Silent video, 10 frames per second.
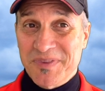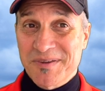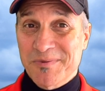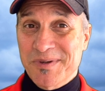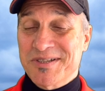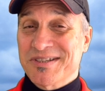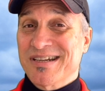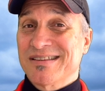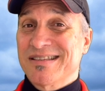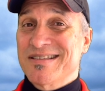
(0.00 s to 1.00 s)
we should
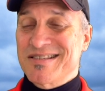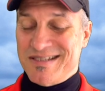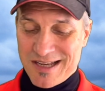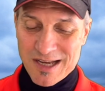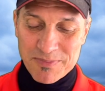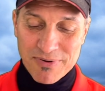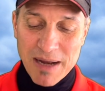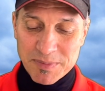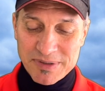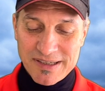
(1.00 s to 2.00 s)
at least
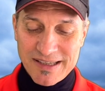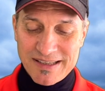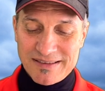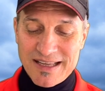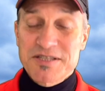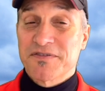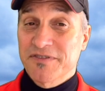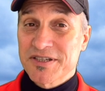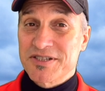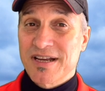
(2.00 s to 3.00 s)
probably eat less
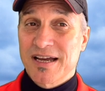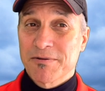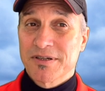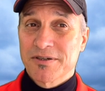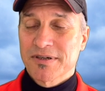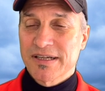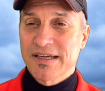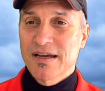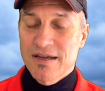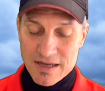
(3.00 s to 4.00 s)
fish, I would
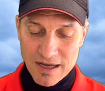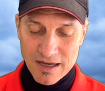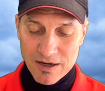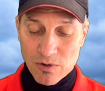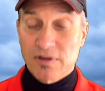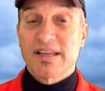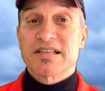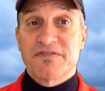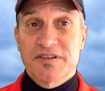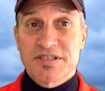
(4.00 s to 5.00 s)
agree, or
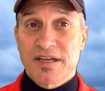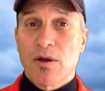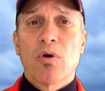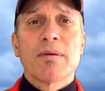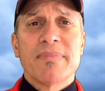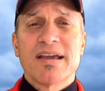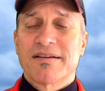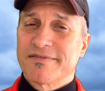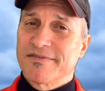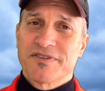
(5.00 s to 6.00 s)
less fishing, or
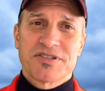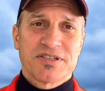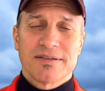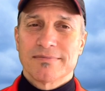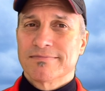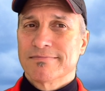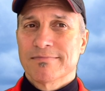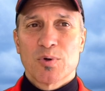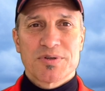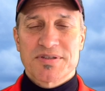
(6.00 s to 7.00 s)
make fishing
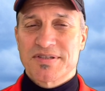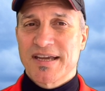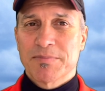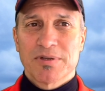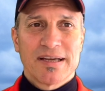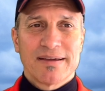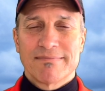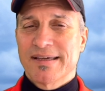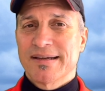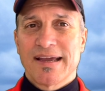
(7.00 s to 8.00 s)
more sustainable,
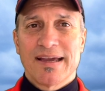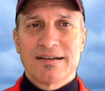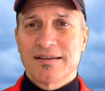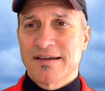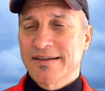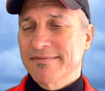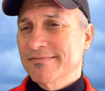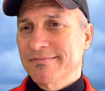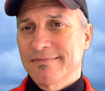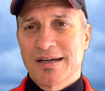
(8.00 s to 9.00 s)
like get a handle on it,
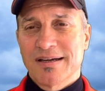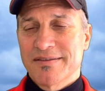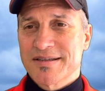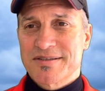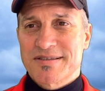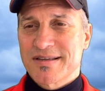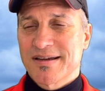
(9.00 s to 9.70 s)
on this